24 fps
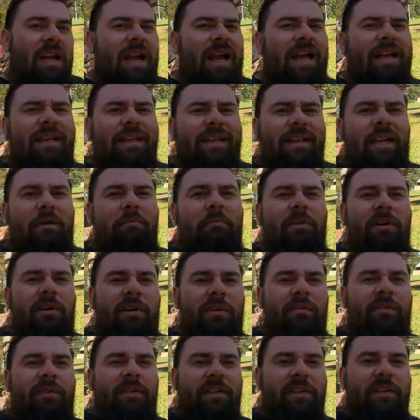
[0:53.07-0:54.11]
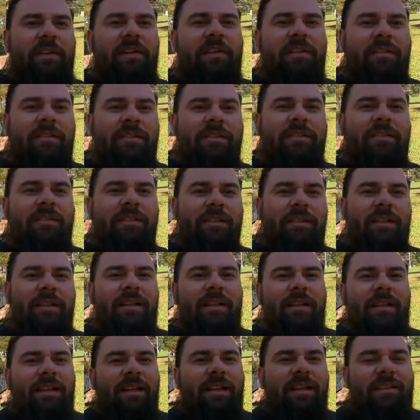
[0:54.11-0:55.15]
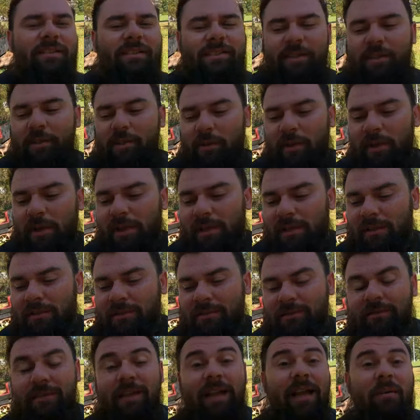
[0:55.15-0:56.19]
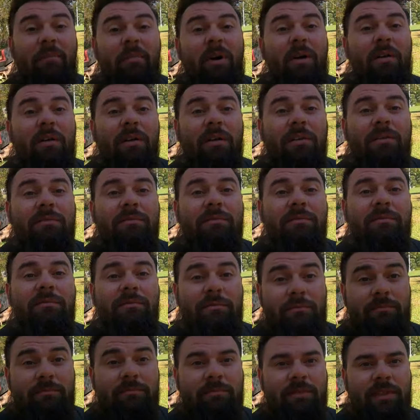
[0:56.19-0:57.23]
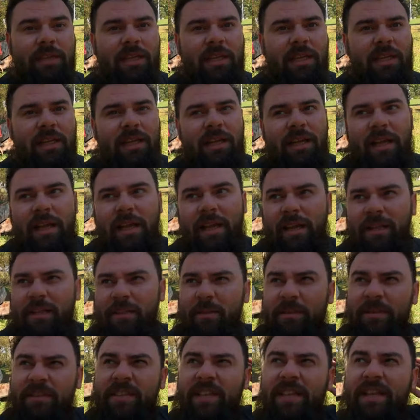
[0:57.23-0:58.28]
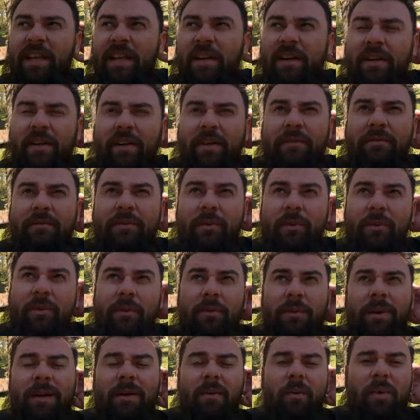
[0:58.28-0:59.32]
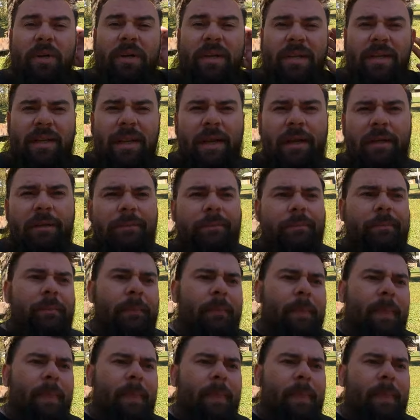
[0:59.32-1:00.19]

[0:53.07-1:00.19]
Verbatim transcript: I can gamble $150. So uh, I bought it. And it's been sitting out here for about a week now.